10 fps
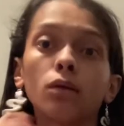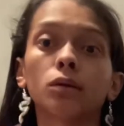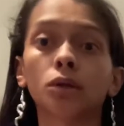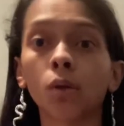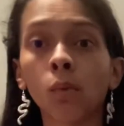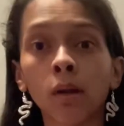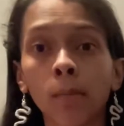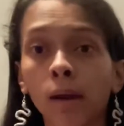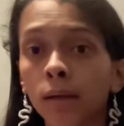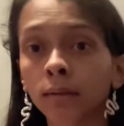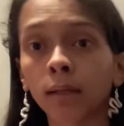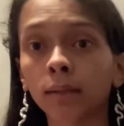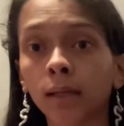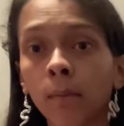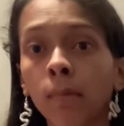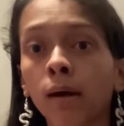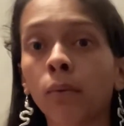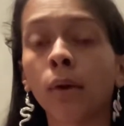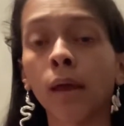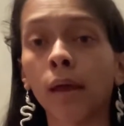she won America's Next Top
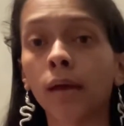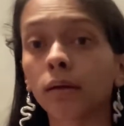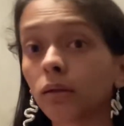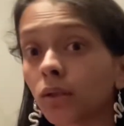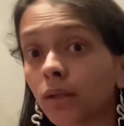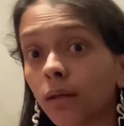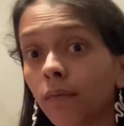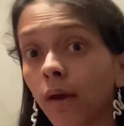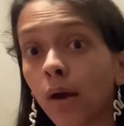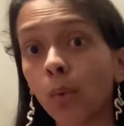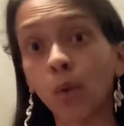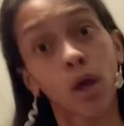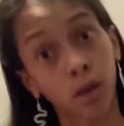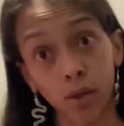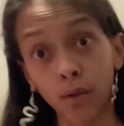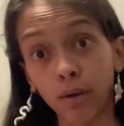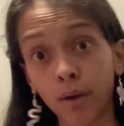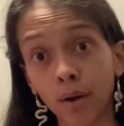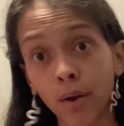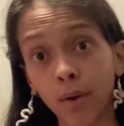Model and she found your
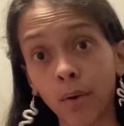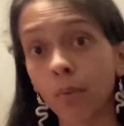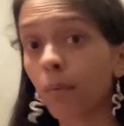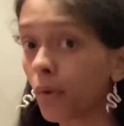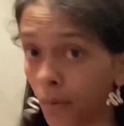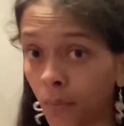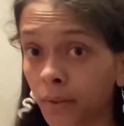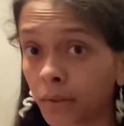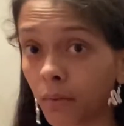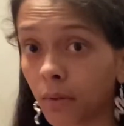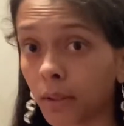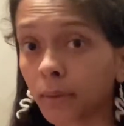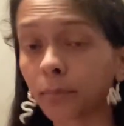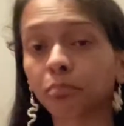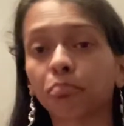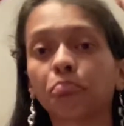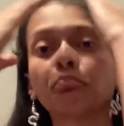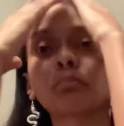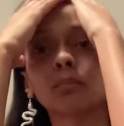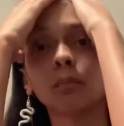girl on Instagram.
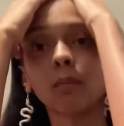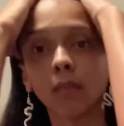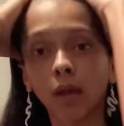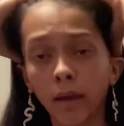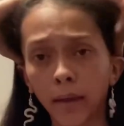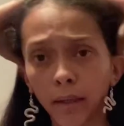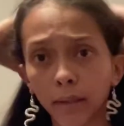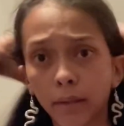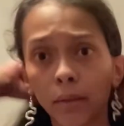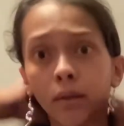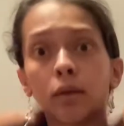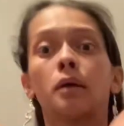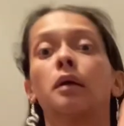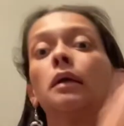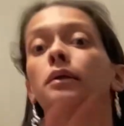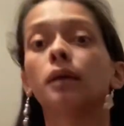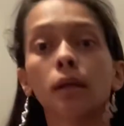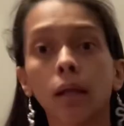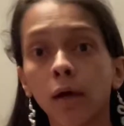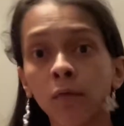And she
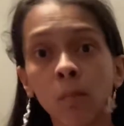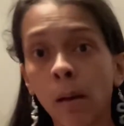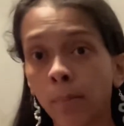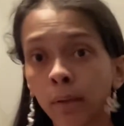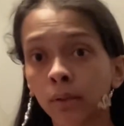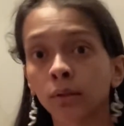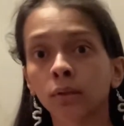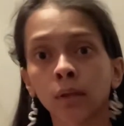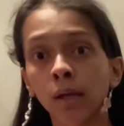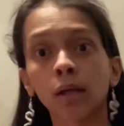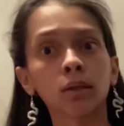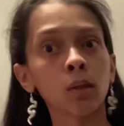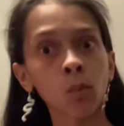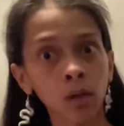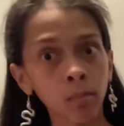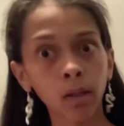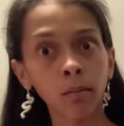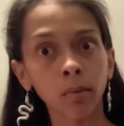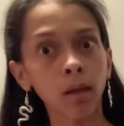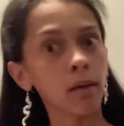loved my pictures and she wanted me to
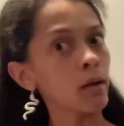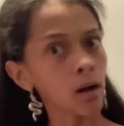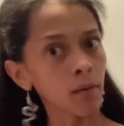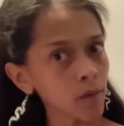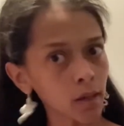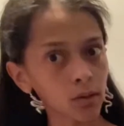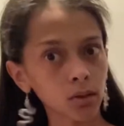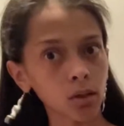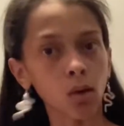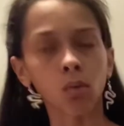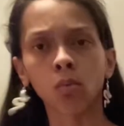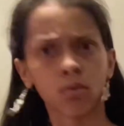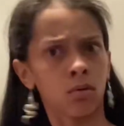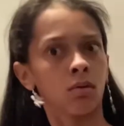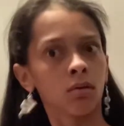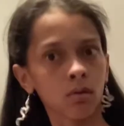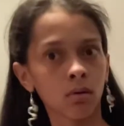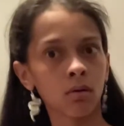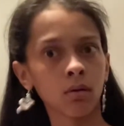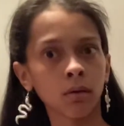be in her fashion show.
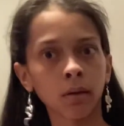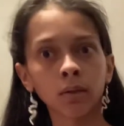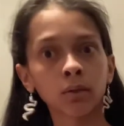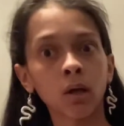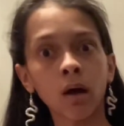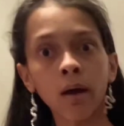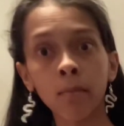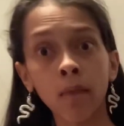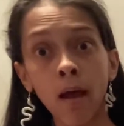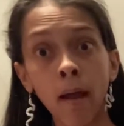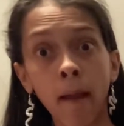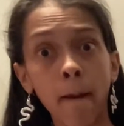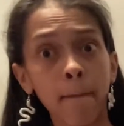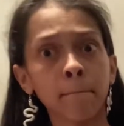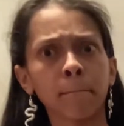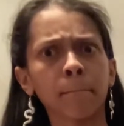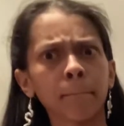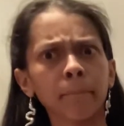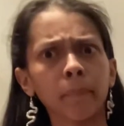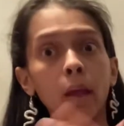So I'm like,
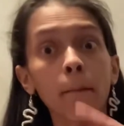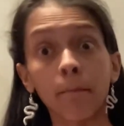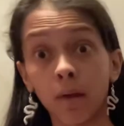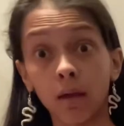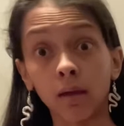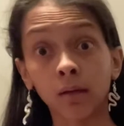me.